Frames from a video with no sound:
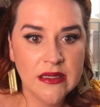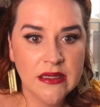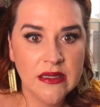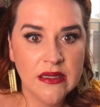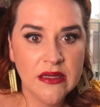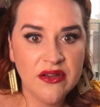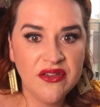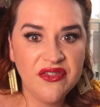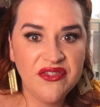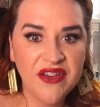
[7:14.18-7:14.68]

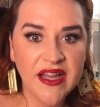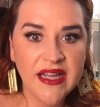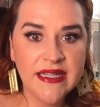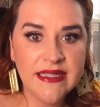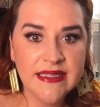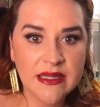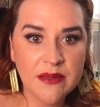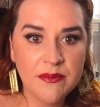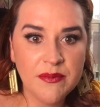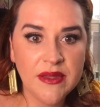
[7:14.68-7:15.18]
Find
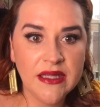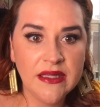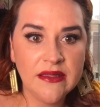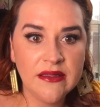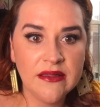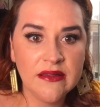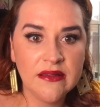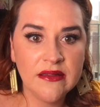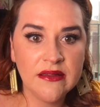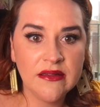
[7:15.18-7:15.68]

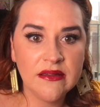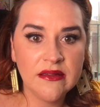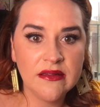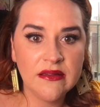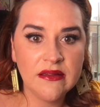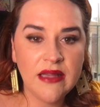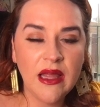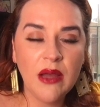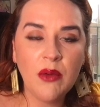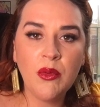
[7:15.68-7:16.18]
something
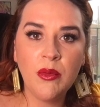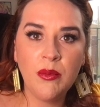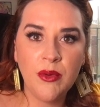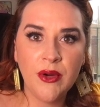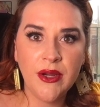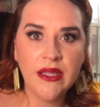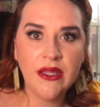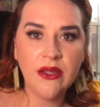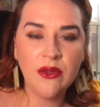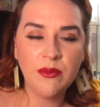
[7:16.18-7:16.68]
that will
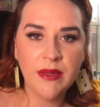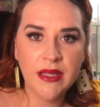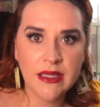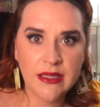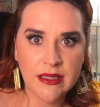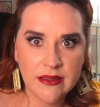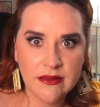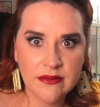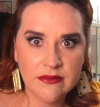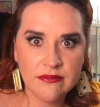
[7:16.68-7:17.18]
bring you
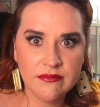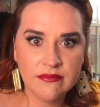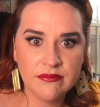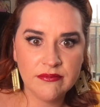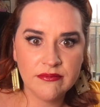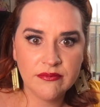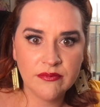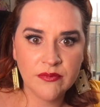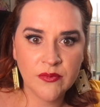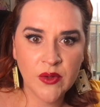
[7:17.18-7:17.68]
meaning.
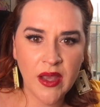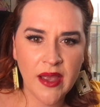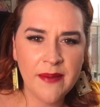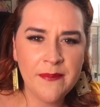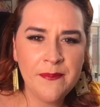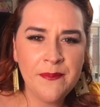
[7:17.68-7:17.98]
Okay?